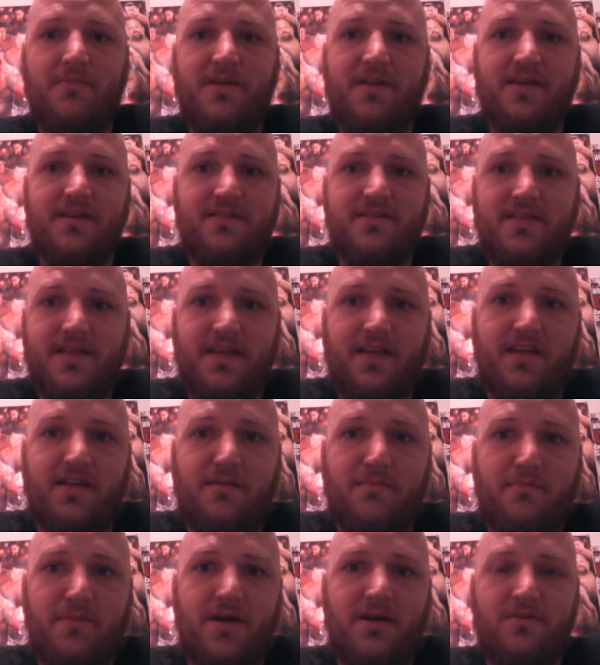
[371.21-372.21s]
because they get
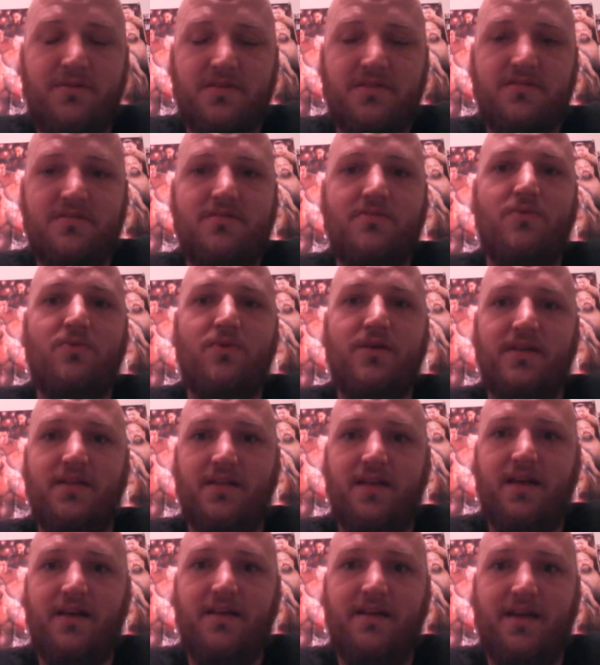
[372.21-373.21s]
a bonus
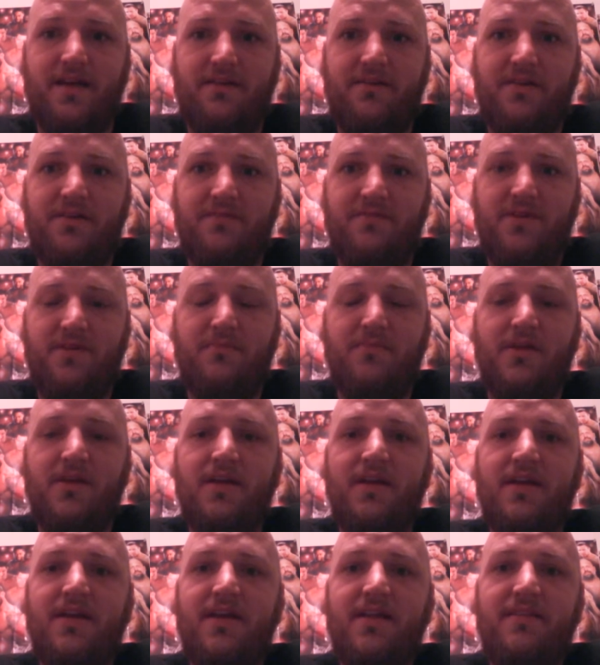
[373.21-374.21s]
storyline out of him
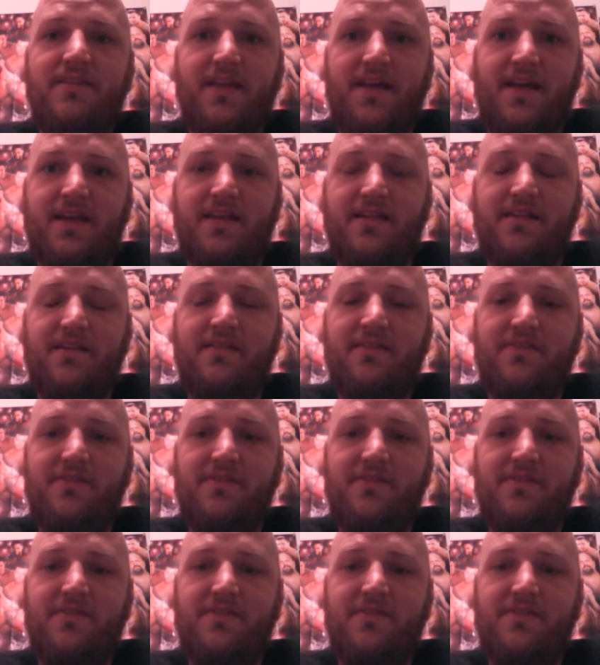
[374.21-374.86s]
that